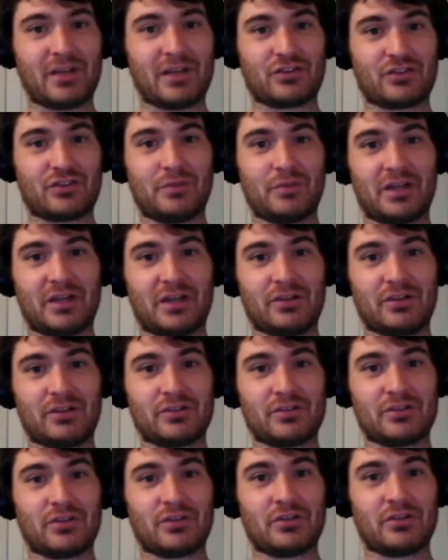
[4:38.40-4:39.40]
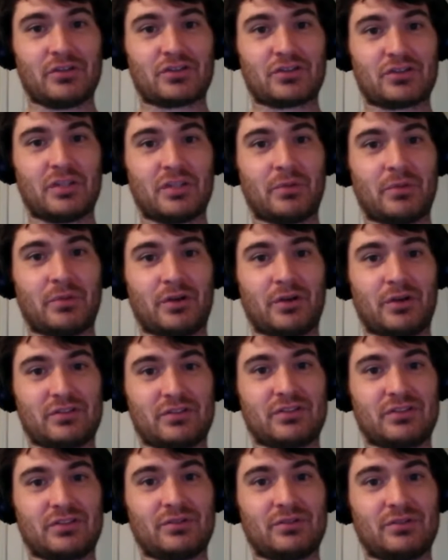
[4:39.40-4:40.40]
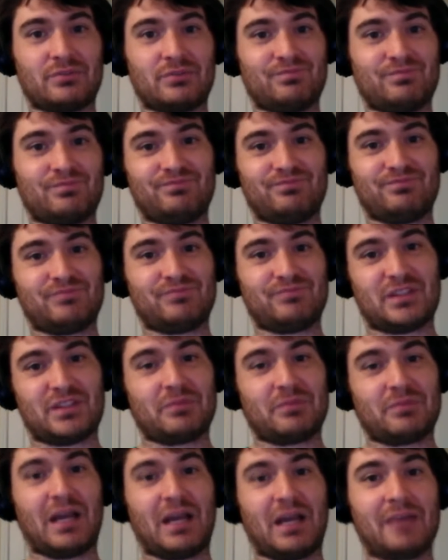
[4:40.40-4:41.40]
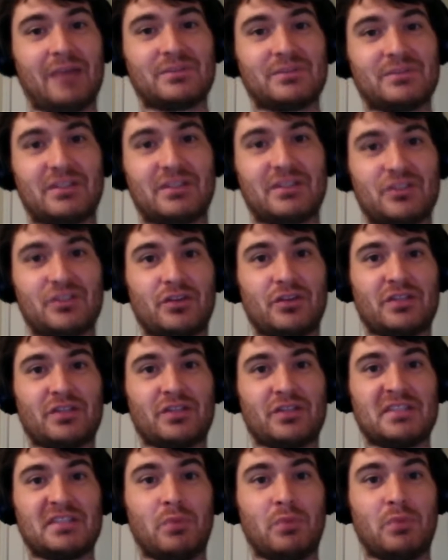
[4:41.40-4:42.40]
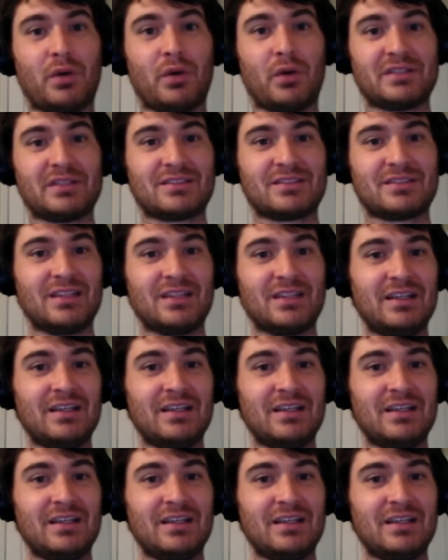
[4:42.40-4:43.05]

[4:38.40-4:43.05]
Shoemaker, who's a little cheaper and still sometimes gives you those ace points.